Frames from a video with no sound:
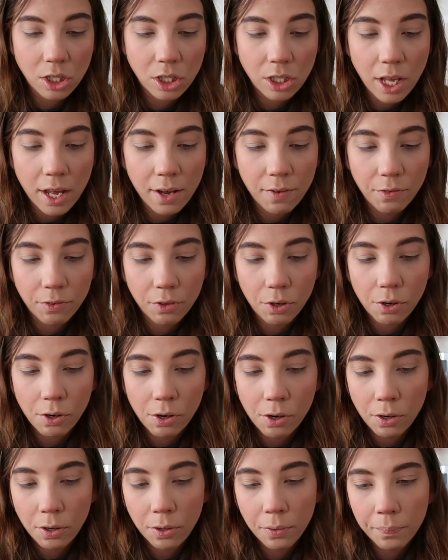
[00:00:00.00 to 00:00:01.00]
saved
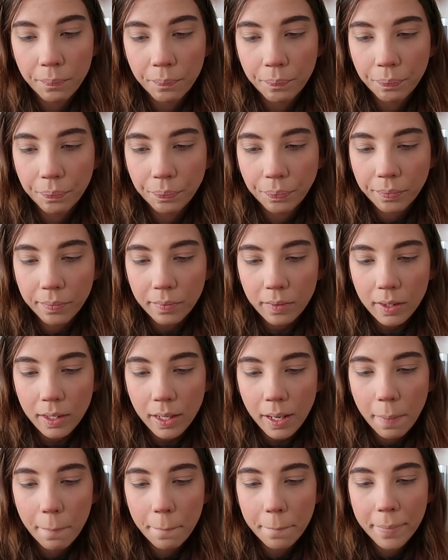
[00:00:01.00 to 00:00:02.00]
her
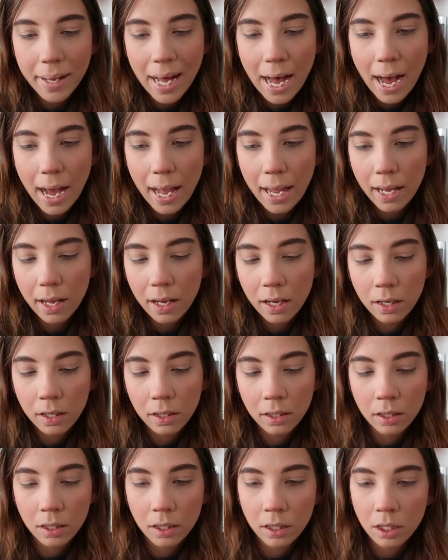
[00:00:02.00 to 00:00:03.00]
by
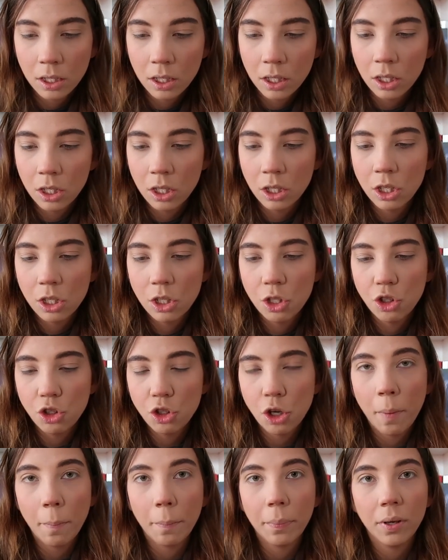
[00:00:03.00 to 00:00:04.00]

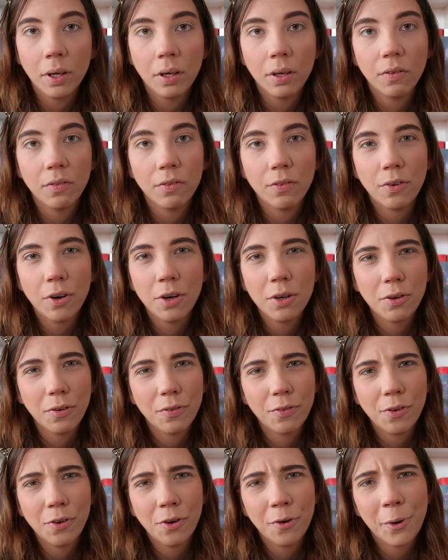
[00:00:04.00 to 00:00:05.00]
jumping in front
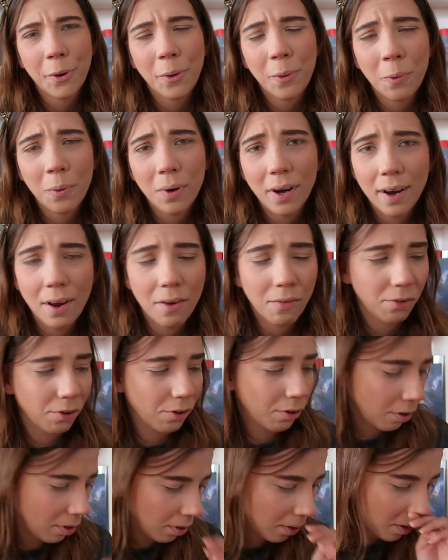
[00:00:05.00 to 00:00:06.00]
of her or
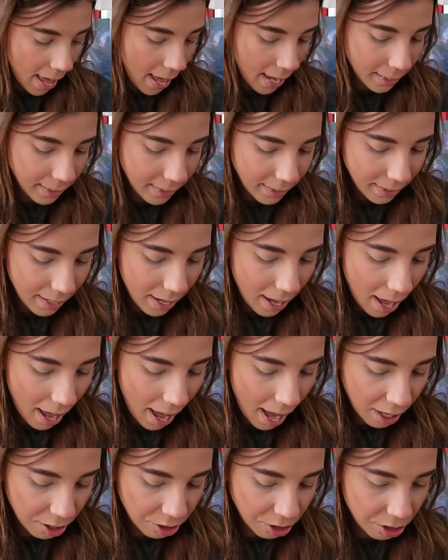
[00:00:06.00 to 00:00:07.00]
whatever, and
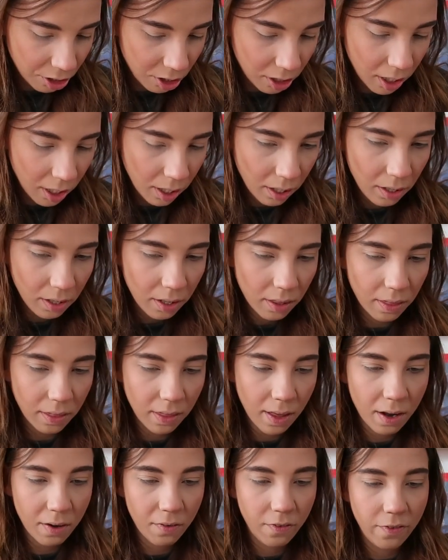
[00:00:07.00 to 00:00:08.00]
actually
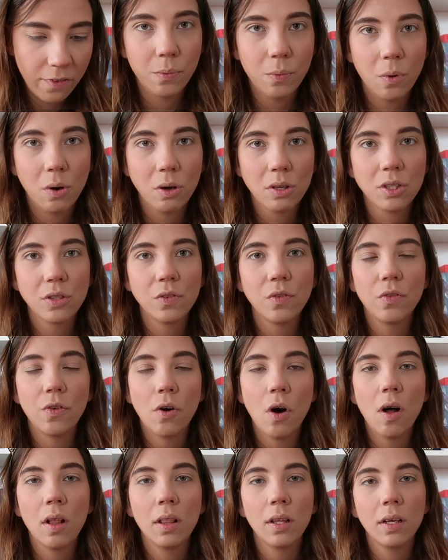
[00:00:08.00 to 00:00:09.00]
then was
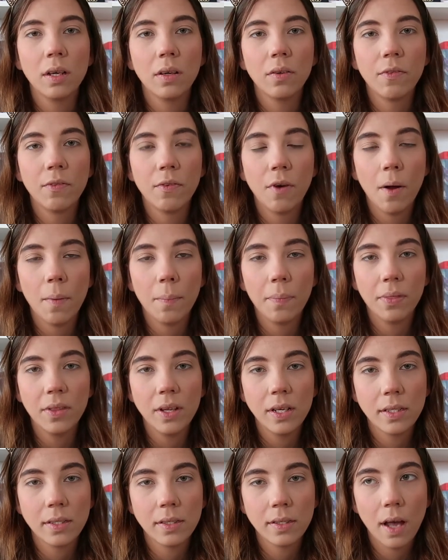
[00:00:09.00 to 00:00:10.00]
falling from
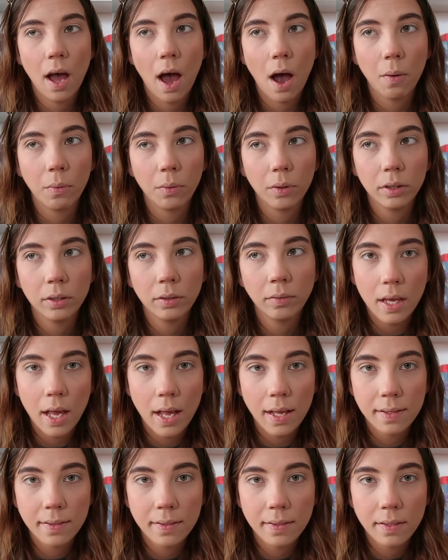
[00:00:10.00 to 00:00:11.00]
this tower.
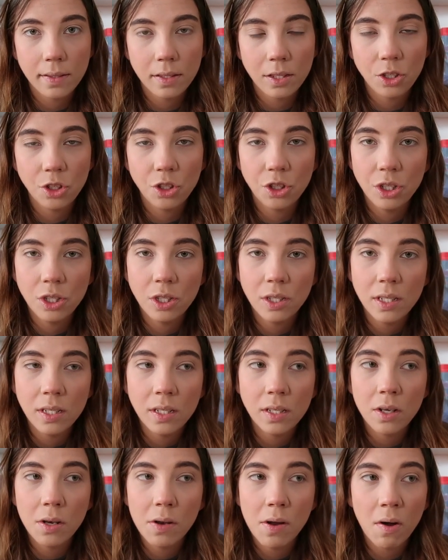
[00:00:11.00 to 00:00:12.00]
Yes, she
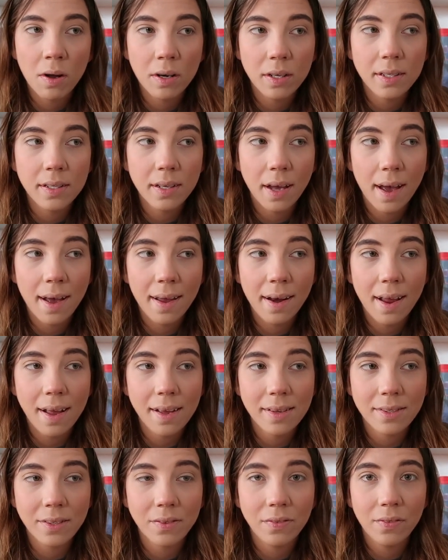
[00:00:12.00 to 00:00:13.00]
did not die
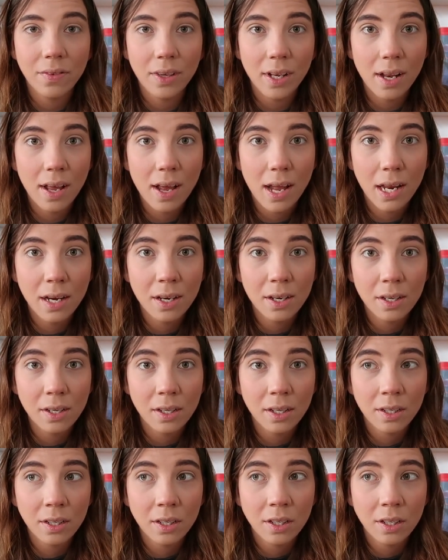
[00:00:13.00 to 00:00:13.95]
as a villain.